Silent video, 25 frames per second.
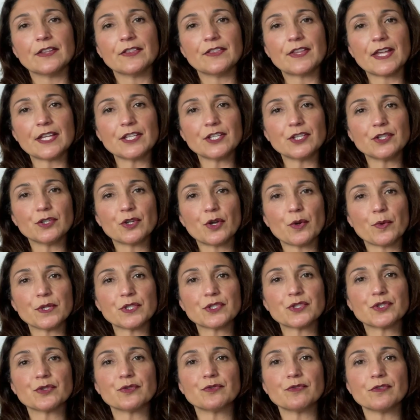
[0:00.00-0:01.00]
then you're
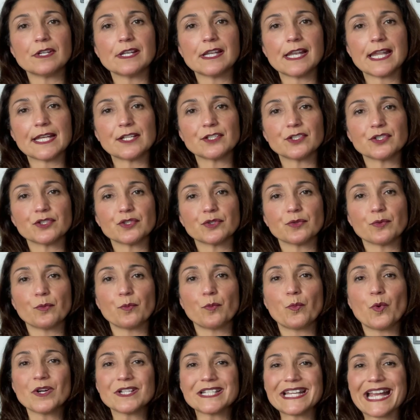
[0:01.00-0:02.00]
going to relate to
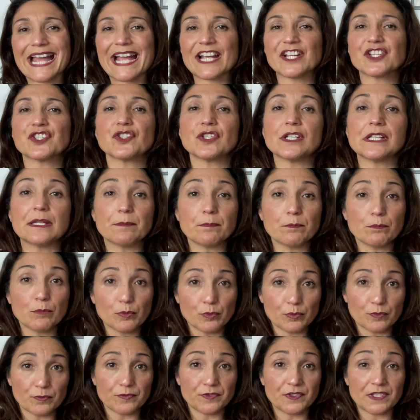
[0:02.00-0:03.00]
what actually
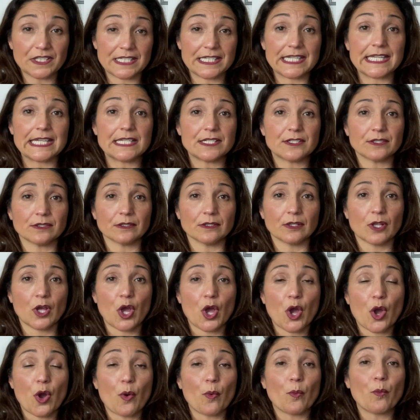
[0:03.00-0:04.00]
moved the needle,
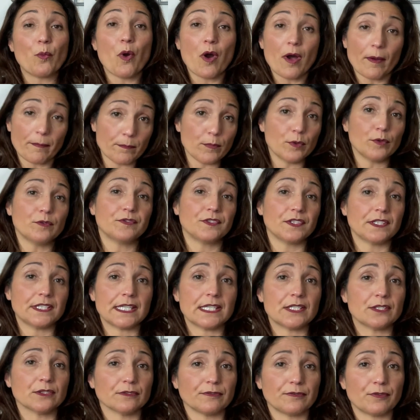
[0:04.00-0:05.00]
what moved the
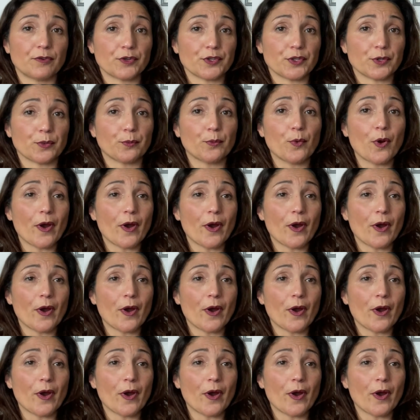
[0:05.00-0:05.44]
needle for you?